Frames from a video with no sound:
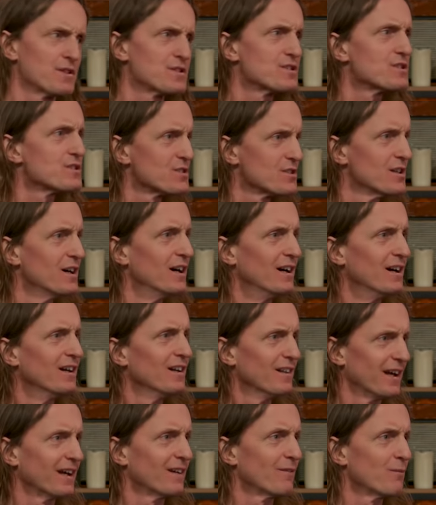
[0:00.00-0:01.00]
this is
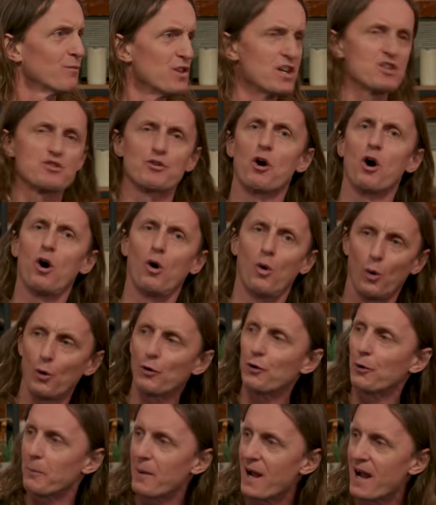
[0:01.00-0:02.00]
like, these are all
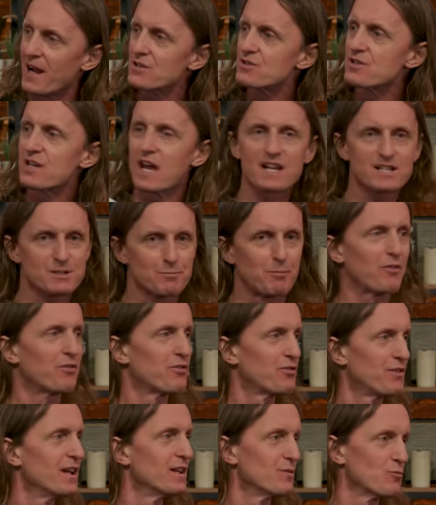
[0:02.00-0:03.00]
older bands, yes, but
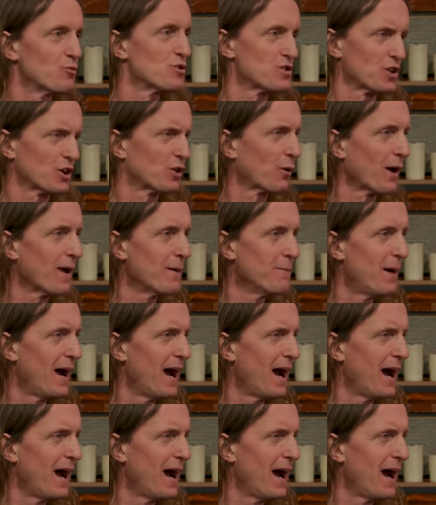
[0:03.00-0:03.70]
it was a great